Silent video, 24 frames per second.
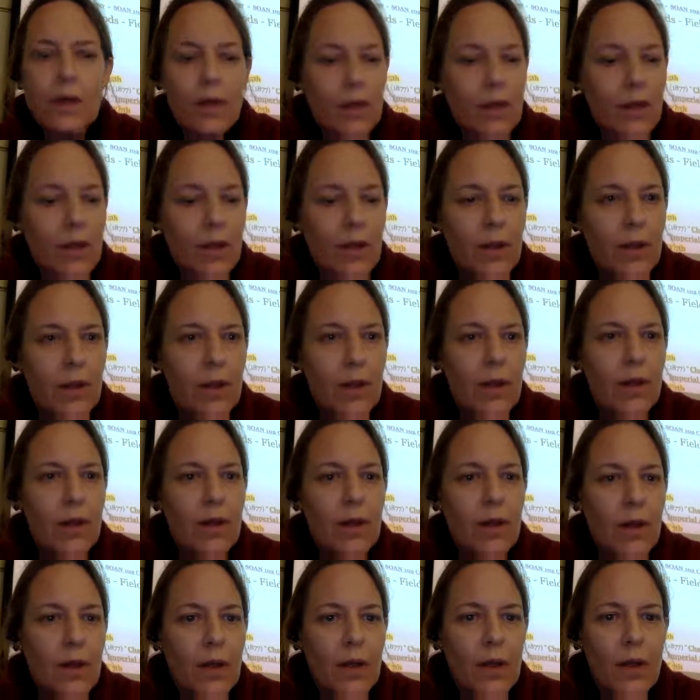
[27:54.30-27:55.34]

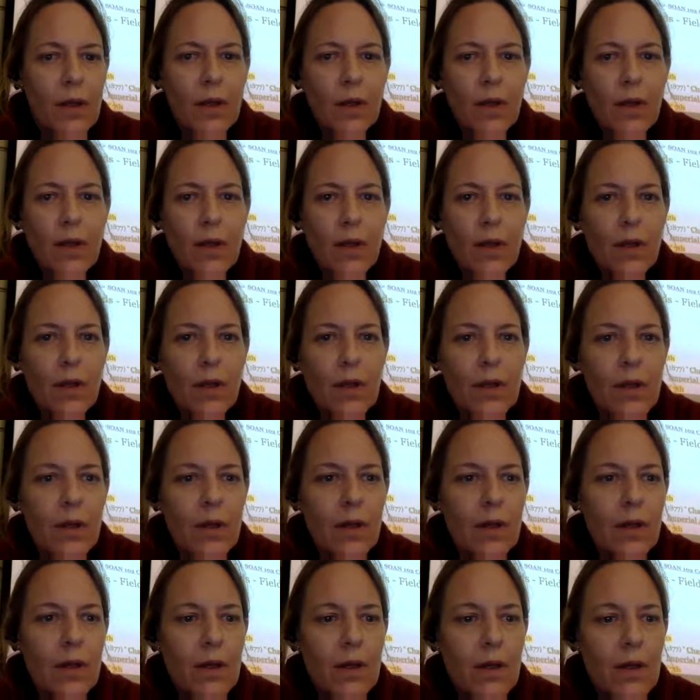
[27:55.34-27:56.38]

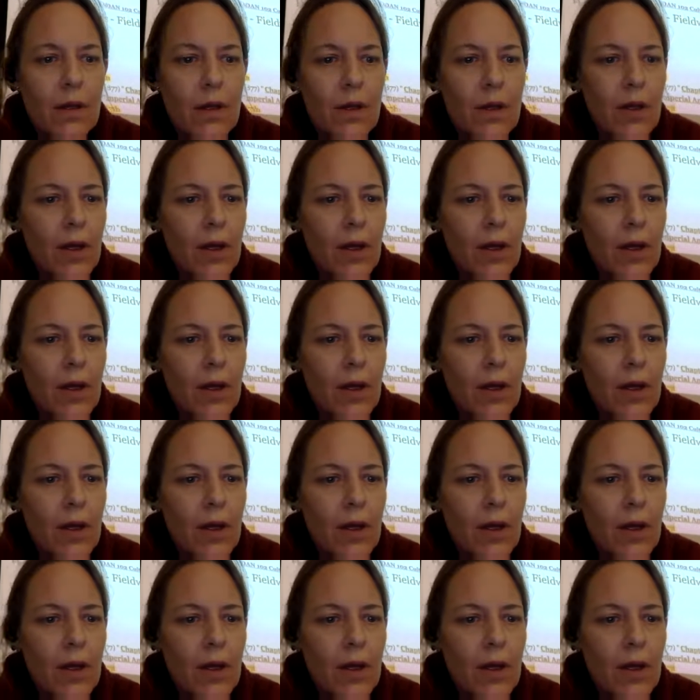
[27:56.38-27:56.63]
No one is speaking in this clip.